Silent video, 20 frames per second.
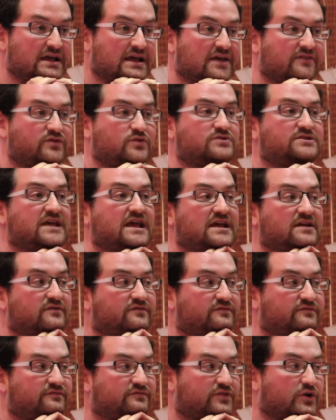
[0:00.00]
If you take
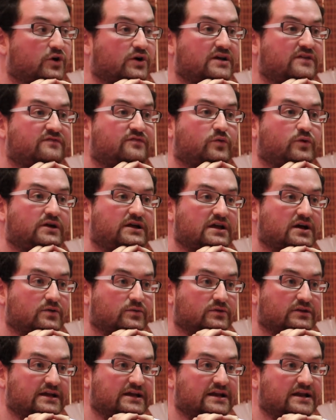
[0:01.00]
30, 40
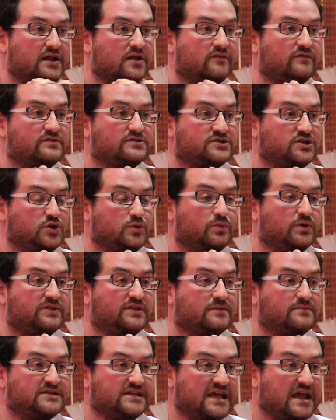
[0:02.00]
unrelated elephants and you put
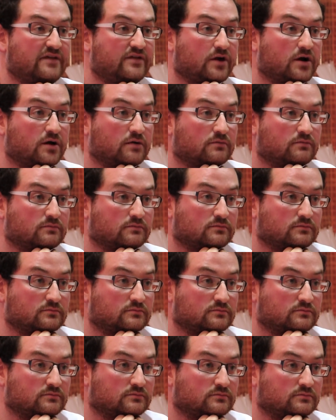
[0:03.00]
them together,
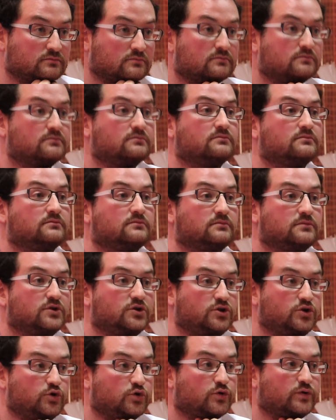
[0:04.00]

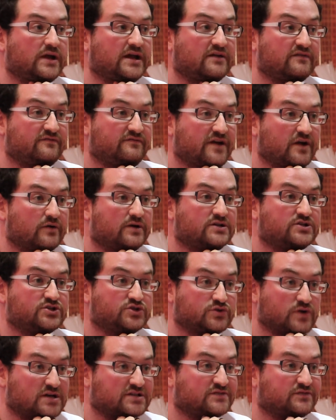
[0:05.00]
you create a very
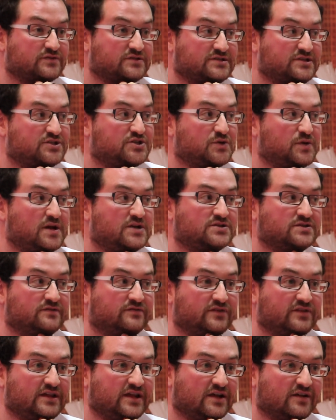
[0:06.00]
stressful situation
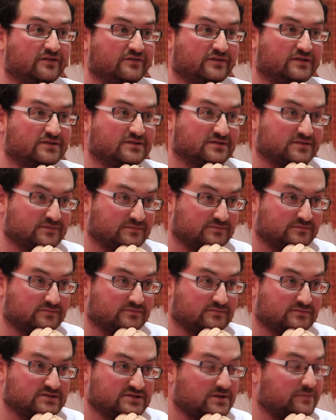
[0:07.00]
for the elephants.
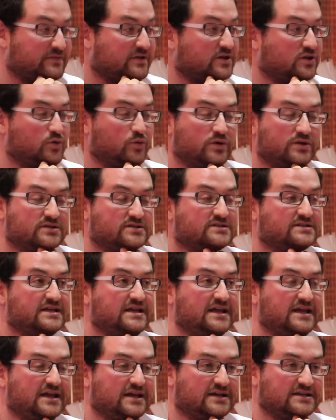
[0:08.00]
Something you wouldn't
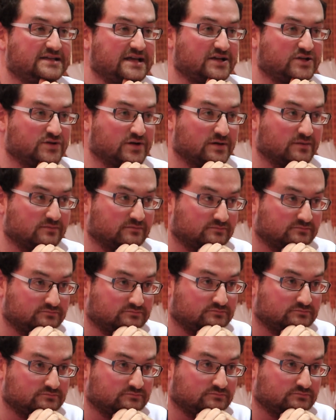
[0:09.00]
see in a day trip.
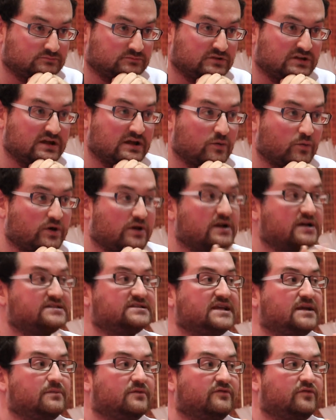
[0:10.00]
What did I
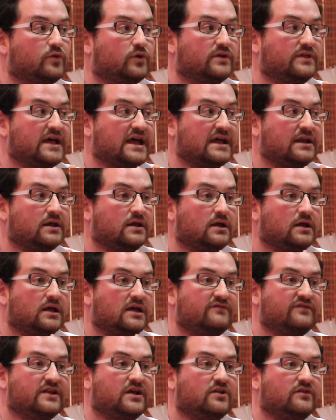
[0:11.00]
say before that?
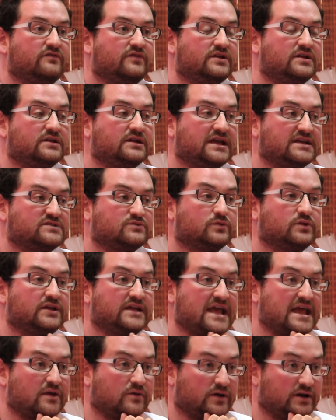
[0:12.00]
If an elephant gets
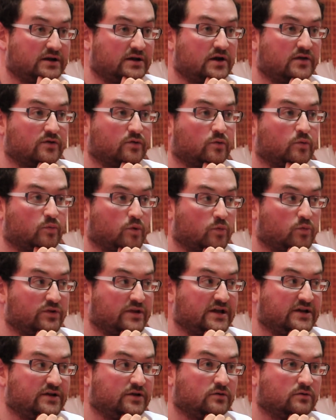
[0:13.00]
really angry at another one, what will
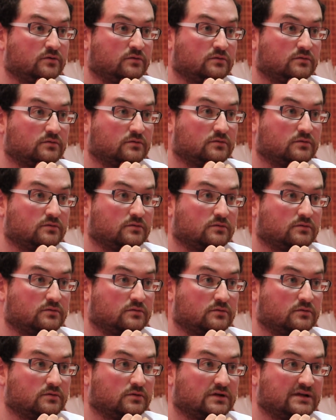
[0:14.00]
they do?
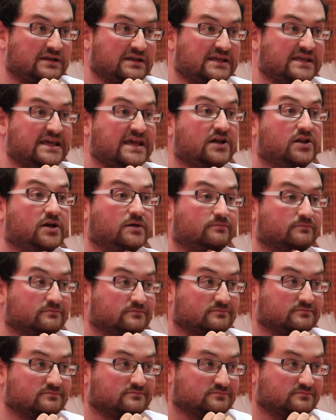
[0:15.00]
Kill him.